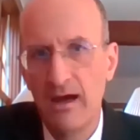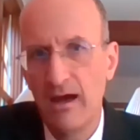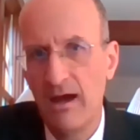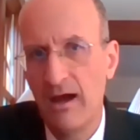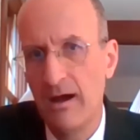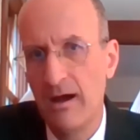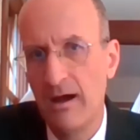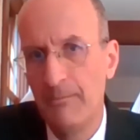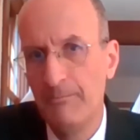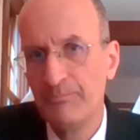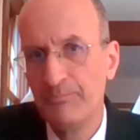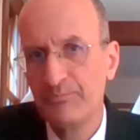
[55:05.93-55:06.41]

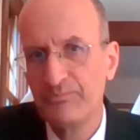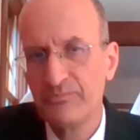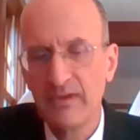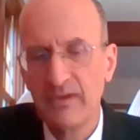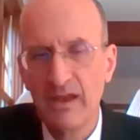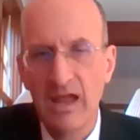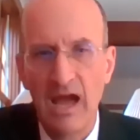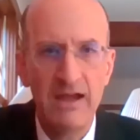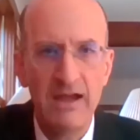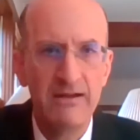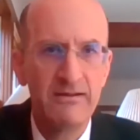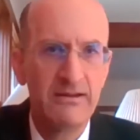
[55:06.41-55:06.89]

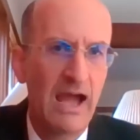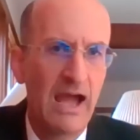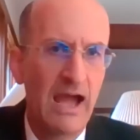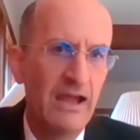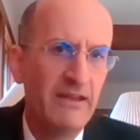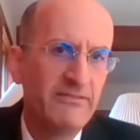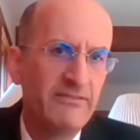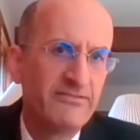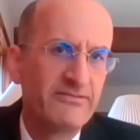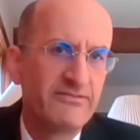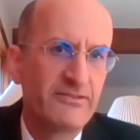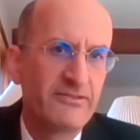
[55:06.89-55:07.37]

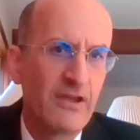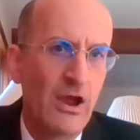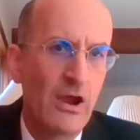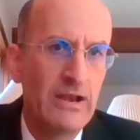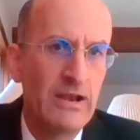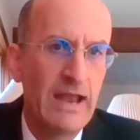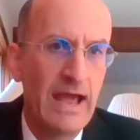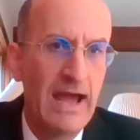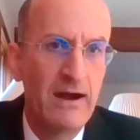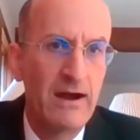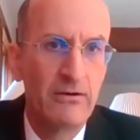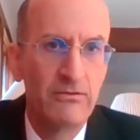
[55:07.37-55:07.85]
I
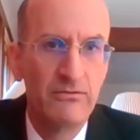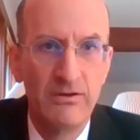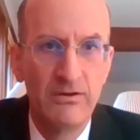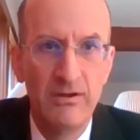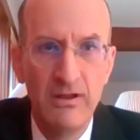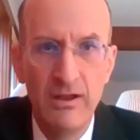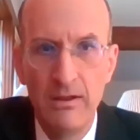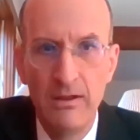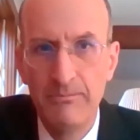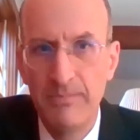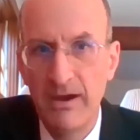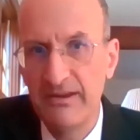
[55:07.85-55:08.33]
start out
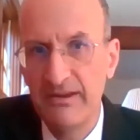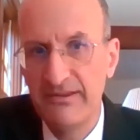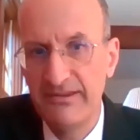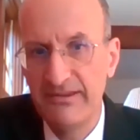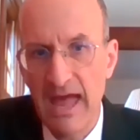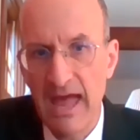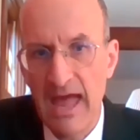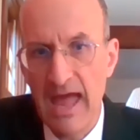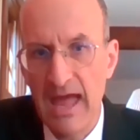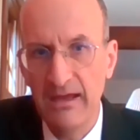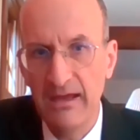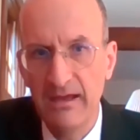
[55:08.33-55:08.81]
by
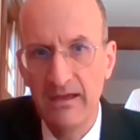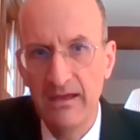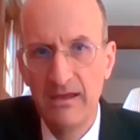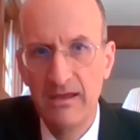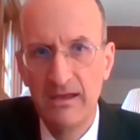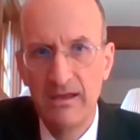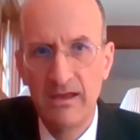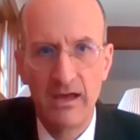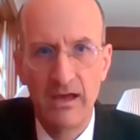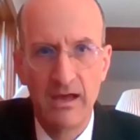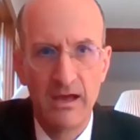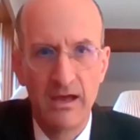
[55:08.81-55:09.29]
saying,
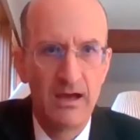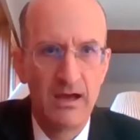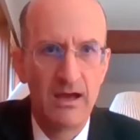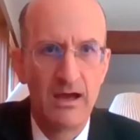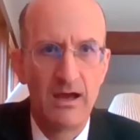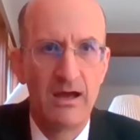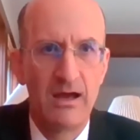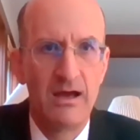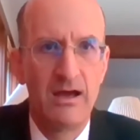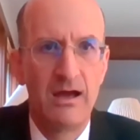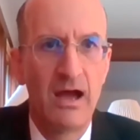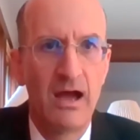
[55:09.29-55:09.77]

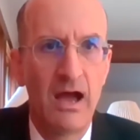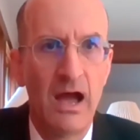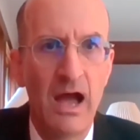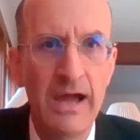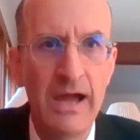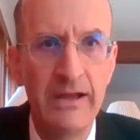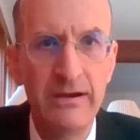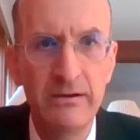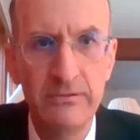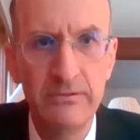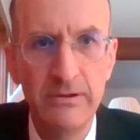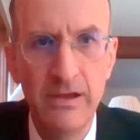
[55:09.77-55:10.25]

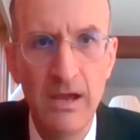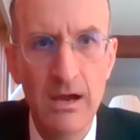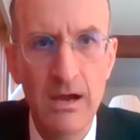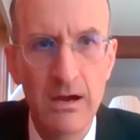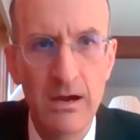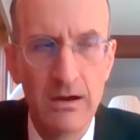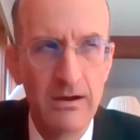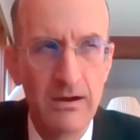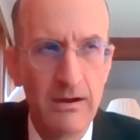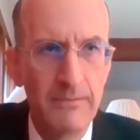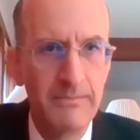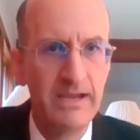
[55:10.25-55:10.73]
I don't
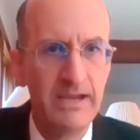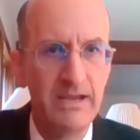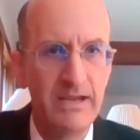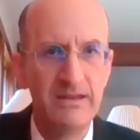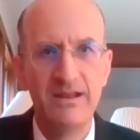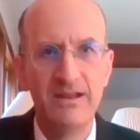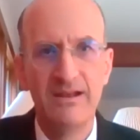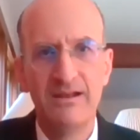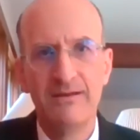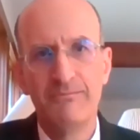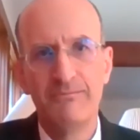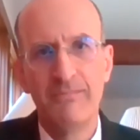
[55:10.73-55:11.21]
know. I
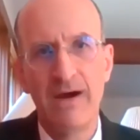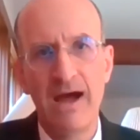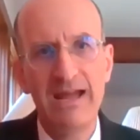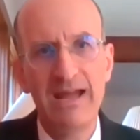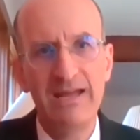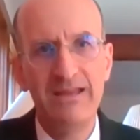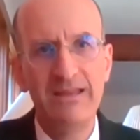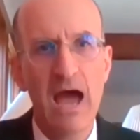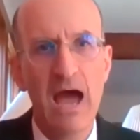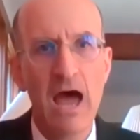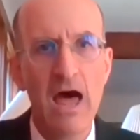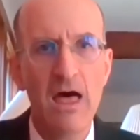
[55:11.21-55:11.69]
mean,
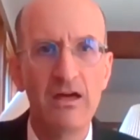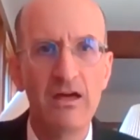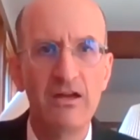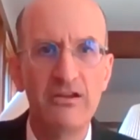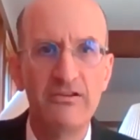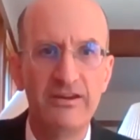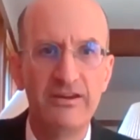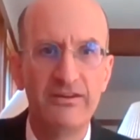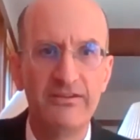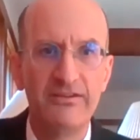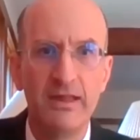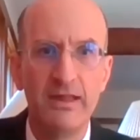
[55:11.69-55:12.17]
my
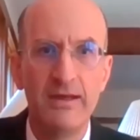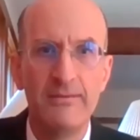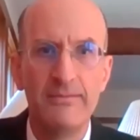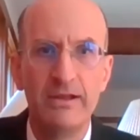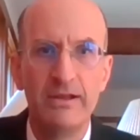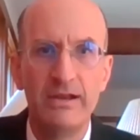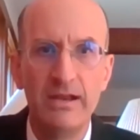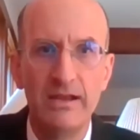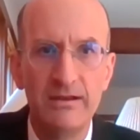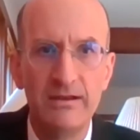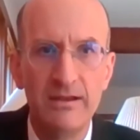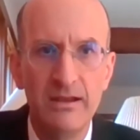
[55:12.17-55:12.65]
knowledge is
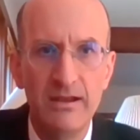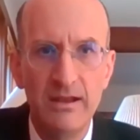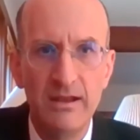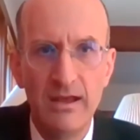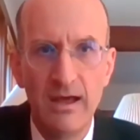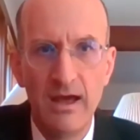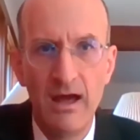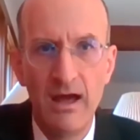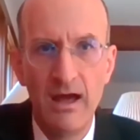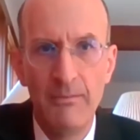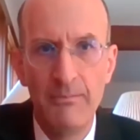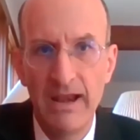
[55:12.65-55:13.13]
limited,
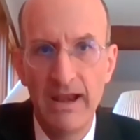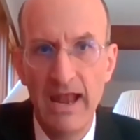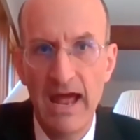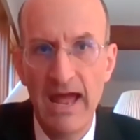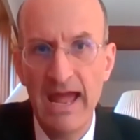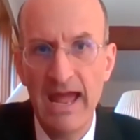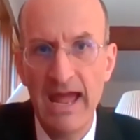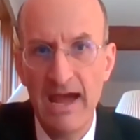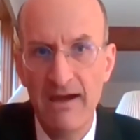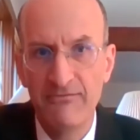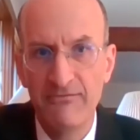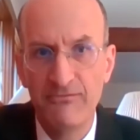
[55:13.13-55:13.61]
but
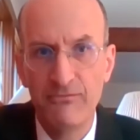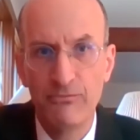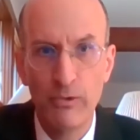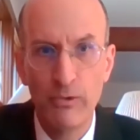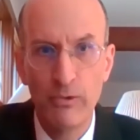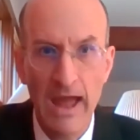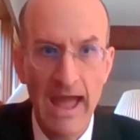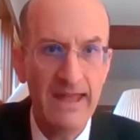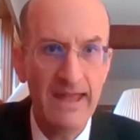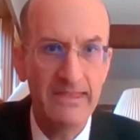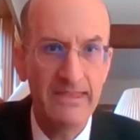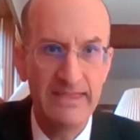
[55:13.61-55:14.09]
I have
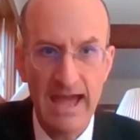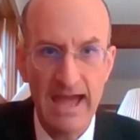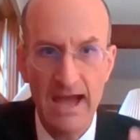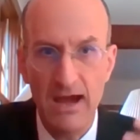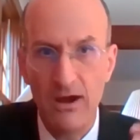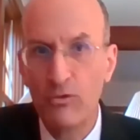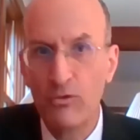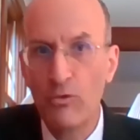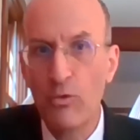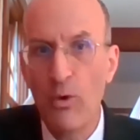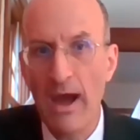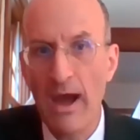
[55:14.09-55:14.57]
read
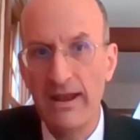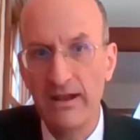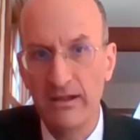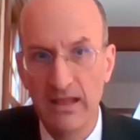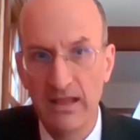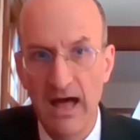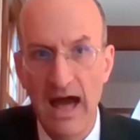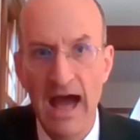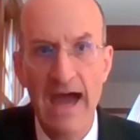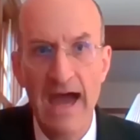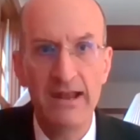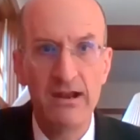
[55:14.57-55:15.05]
now quite a
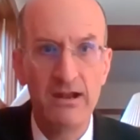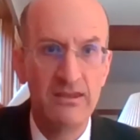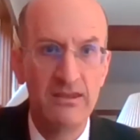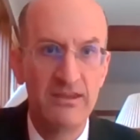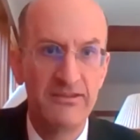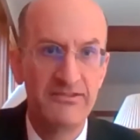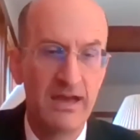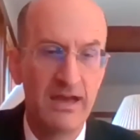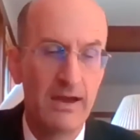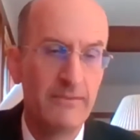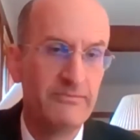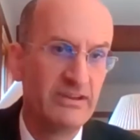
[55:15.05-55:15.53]
lot on
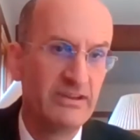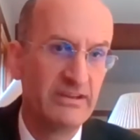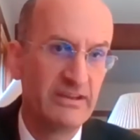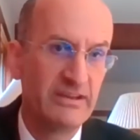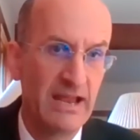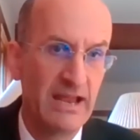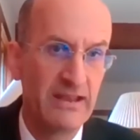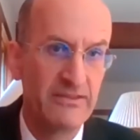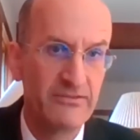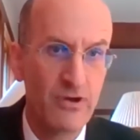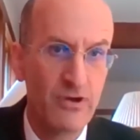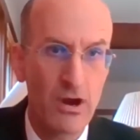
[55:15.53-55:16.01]
the subject,
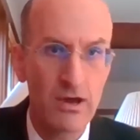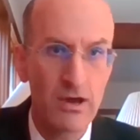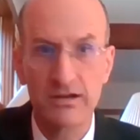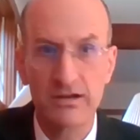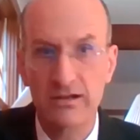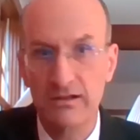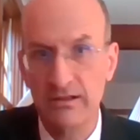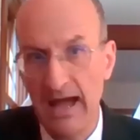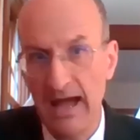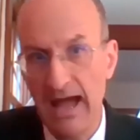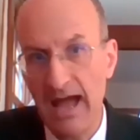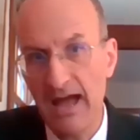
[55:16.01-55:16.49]
and I taught a
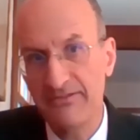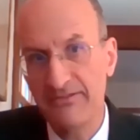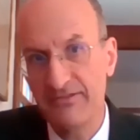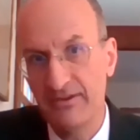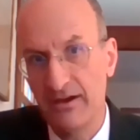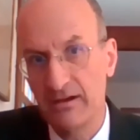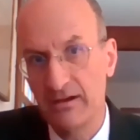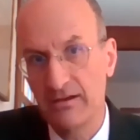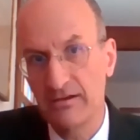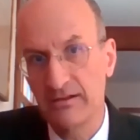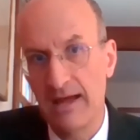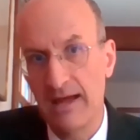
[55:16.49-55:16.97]
class
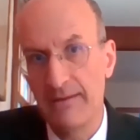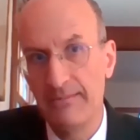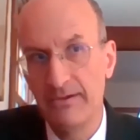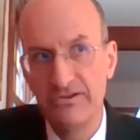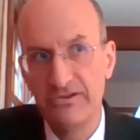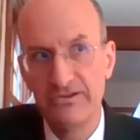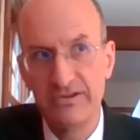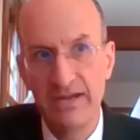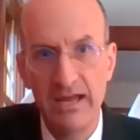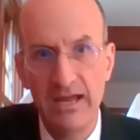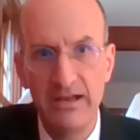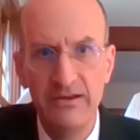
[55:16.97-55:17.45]
on
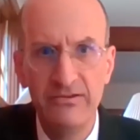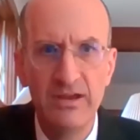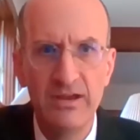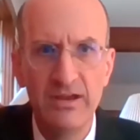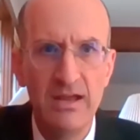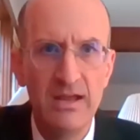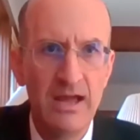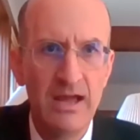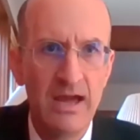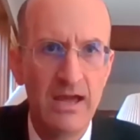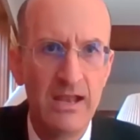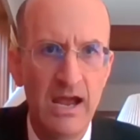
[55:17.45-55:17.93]
climate change,
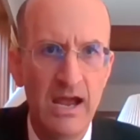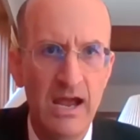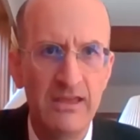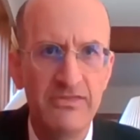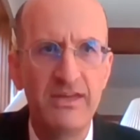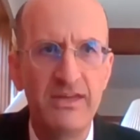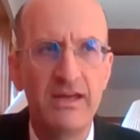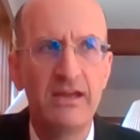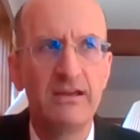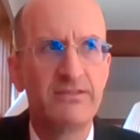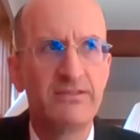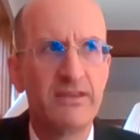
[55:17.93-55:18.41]
and I
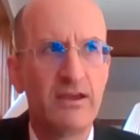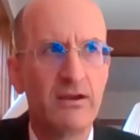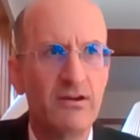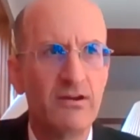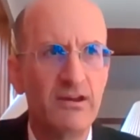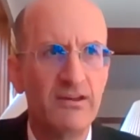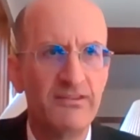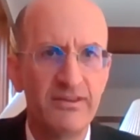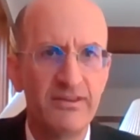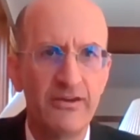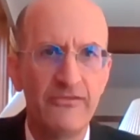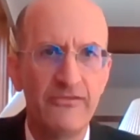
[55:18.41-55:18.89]
think there
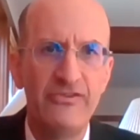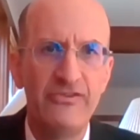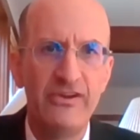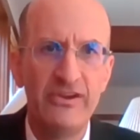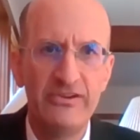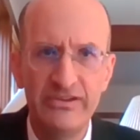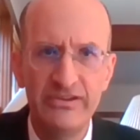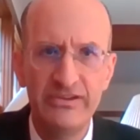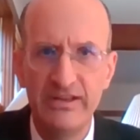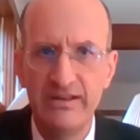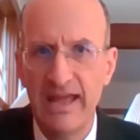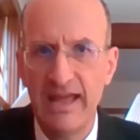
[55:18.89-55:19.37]
is
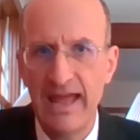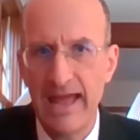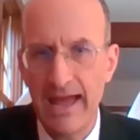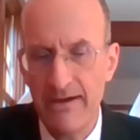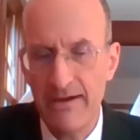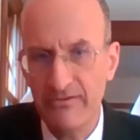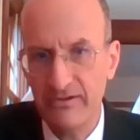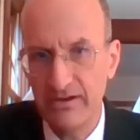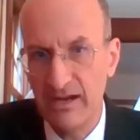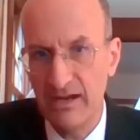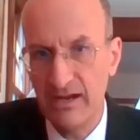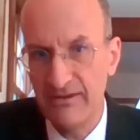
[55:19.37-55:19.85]
sufficient
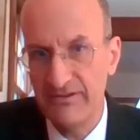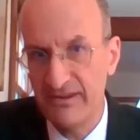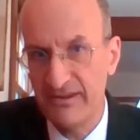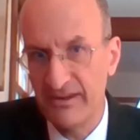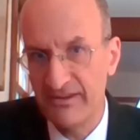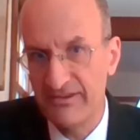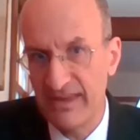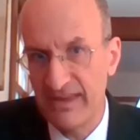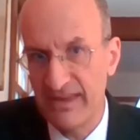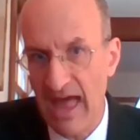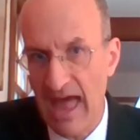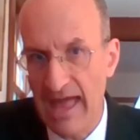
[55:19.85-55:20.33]
evidence
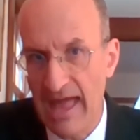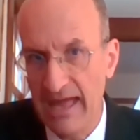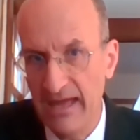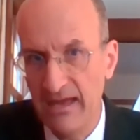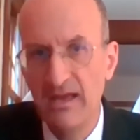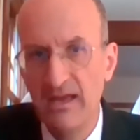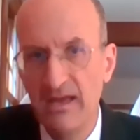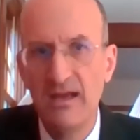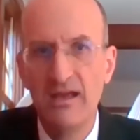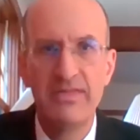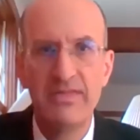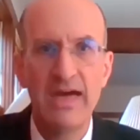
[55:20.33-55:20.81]
to
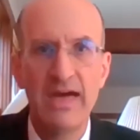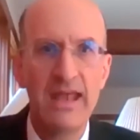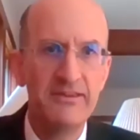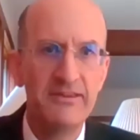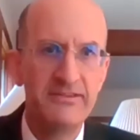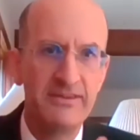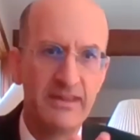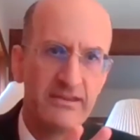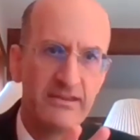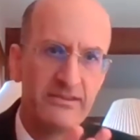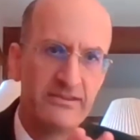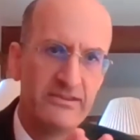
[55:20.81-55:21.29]
say that
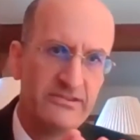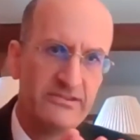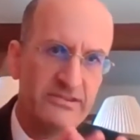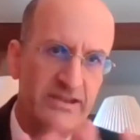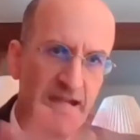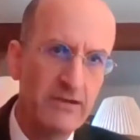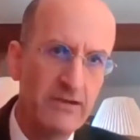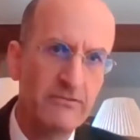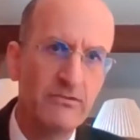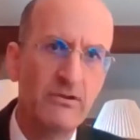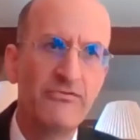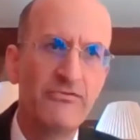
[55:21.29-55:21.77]
is a
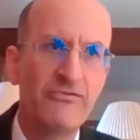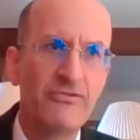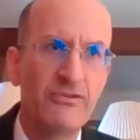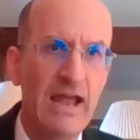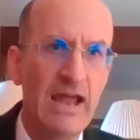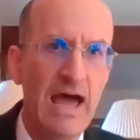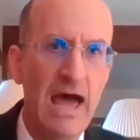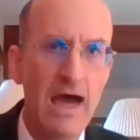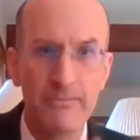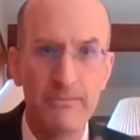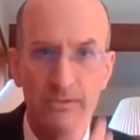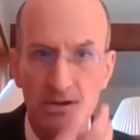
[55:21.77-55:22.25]
general
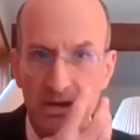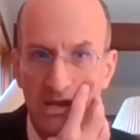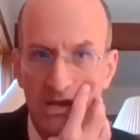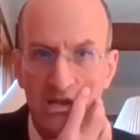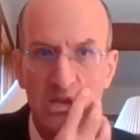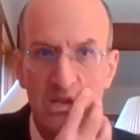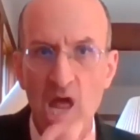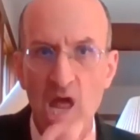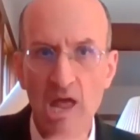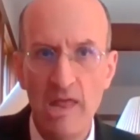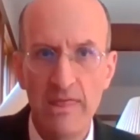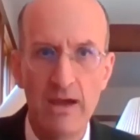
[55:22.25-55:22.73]

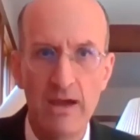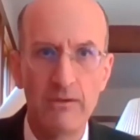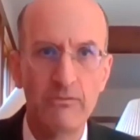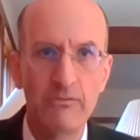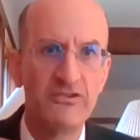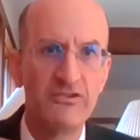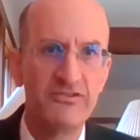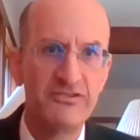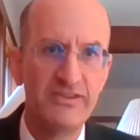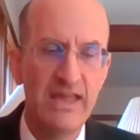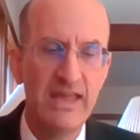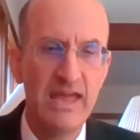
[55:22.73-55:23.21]
phenomenon that
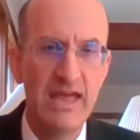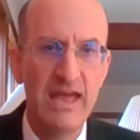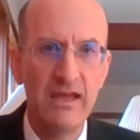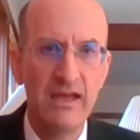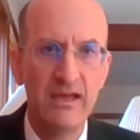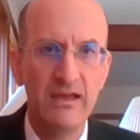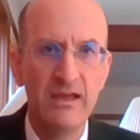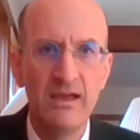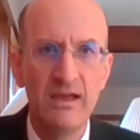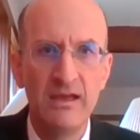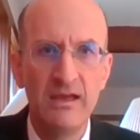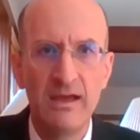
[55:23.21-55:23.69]
we're
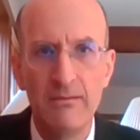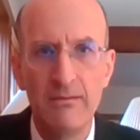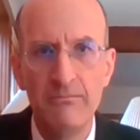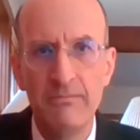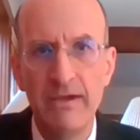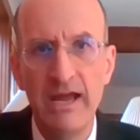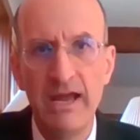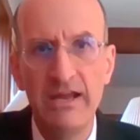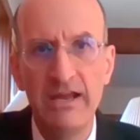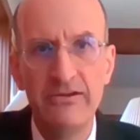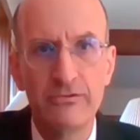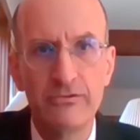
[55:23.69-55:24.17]
seeing a
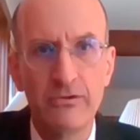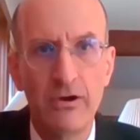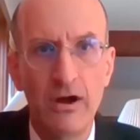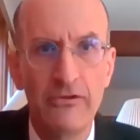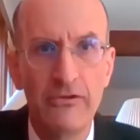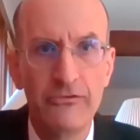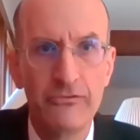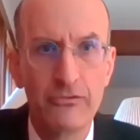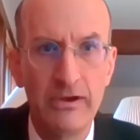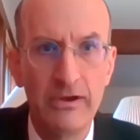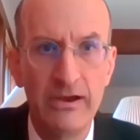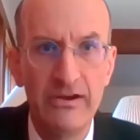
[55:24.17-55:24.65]
major
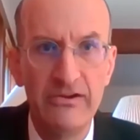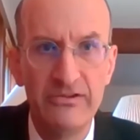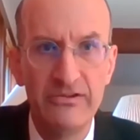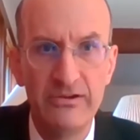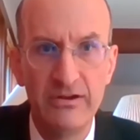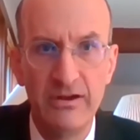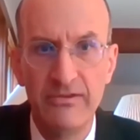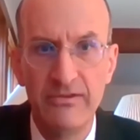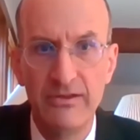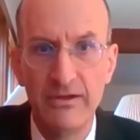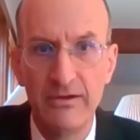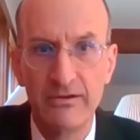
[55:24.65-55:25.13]

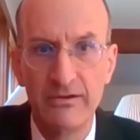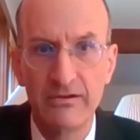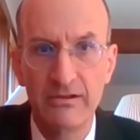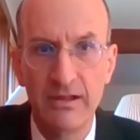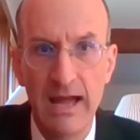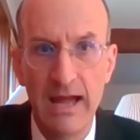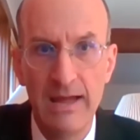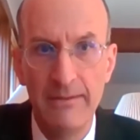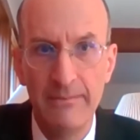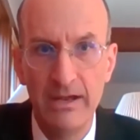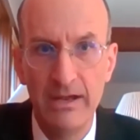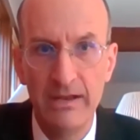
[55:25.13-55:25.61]
alteration of the
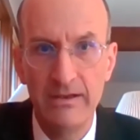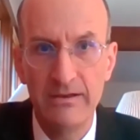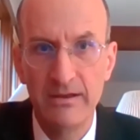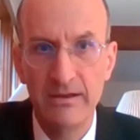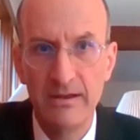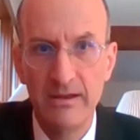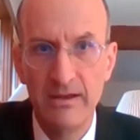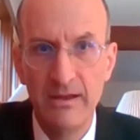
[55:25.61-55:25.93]
climate.